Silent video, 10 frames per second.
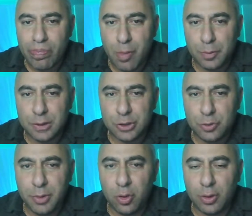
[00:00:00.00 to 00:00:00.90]
this
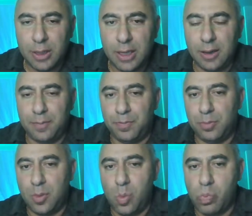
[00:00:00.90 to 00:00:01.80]
should be okay
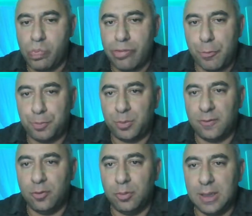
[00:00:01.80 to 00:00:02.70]

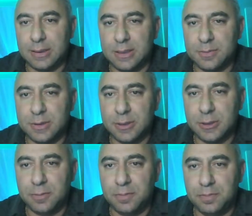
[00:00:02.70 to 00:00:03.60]
for black, this
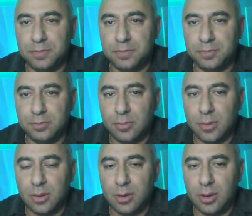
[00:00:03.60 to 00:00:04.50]
position.
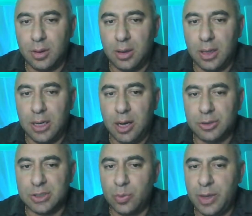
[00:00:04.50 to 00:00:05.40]
And now
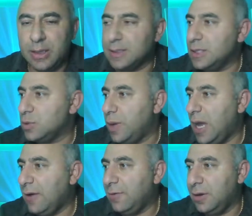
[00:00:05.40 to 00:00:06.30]
just weaknesses we
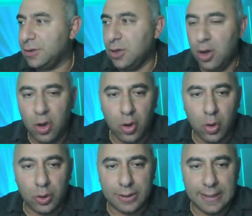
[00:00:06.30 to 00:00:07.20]
have here
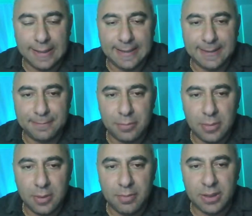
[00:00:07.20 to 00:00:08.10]
on
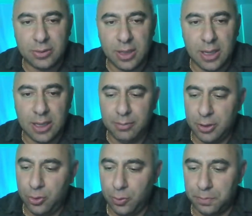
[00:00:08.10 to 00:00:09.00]
b3 and b2.